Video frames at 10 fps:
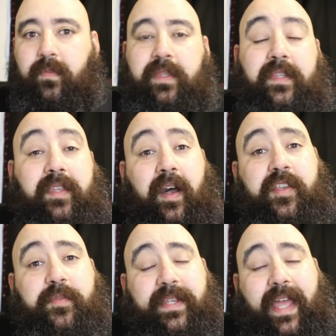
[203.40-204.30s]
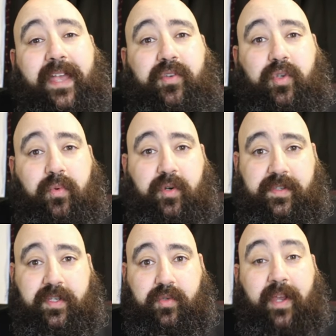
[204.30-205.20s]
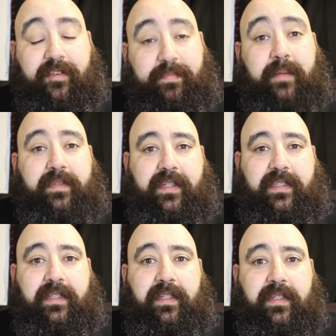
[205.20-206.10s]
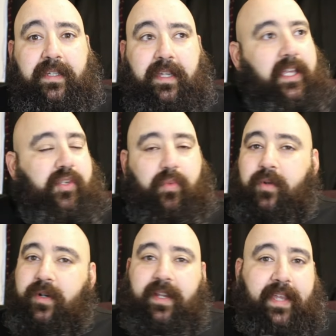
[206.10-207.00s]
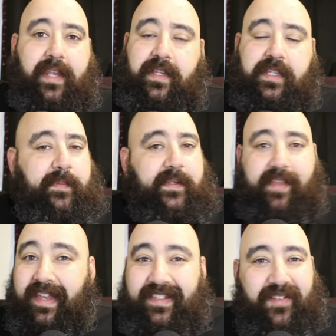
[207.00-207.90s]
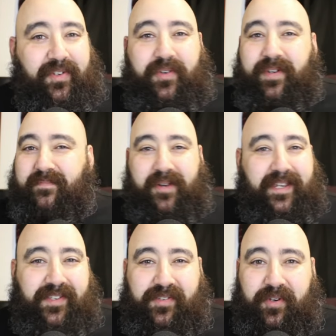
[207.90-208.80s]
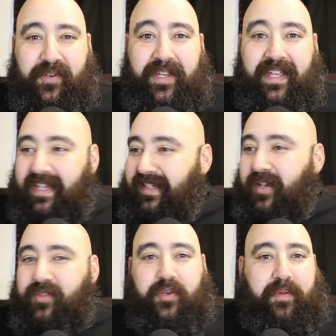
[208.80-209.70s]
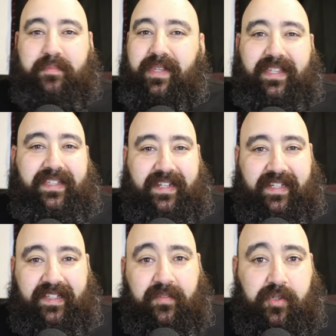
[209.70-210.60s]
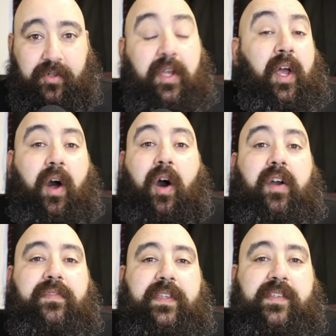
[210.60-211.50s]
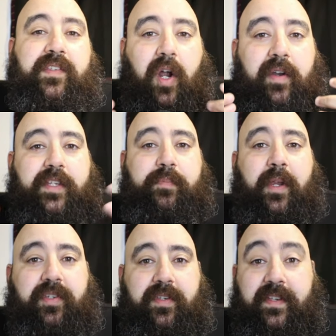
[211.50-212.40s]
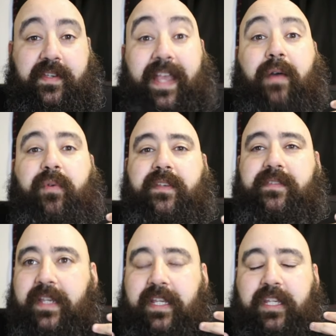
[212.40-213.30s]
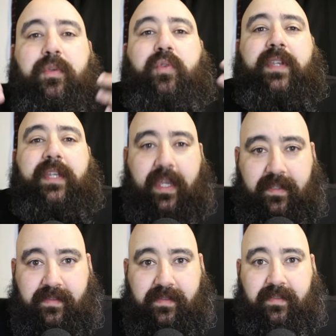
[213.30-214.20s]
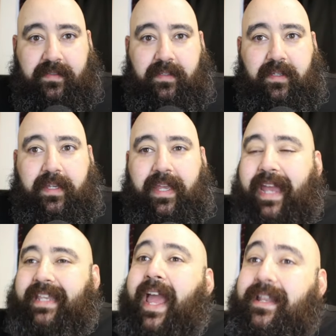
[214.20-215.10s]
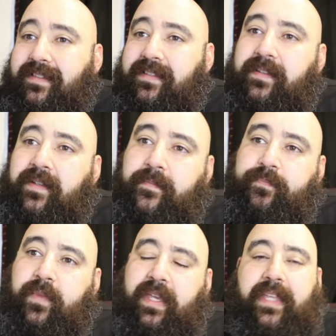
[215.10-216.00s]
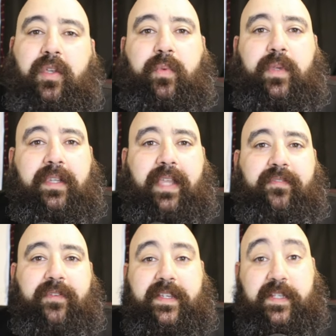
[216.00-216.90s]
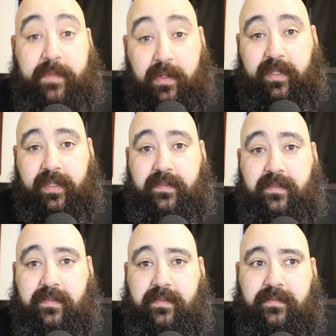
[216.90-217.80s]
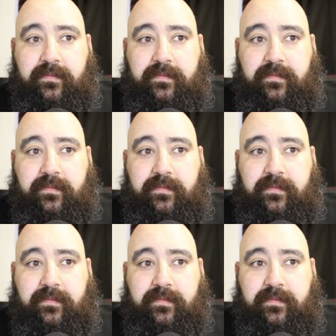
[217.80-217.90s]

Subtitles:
that the husband has towards his wife publicly is one where, again, he speaks highly of her, he praises her, he tells her publicly that he loves her. All of these are expressions. It's how it is that he communicates. And yet, in the real life experience,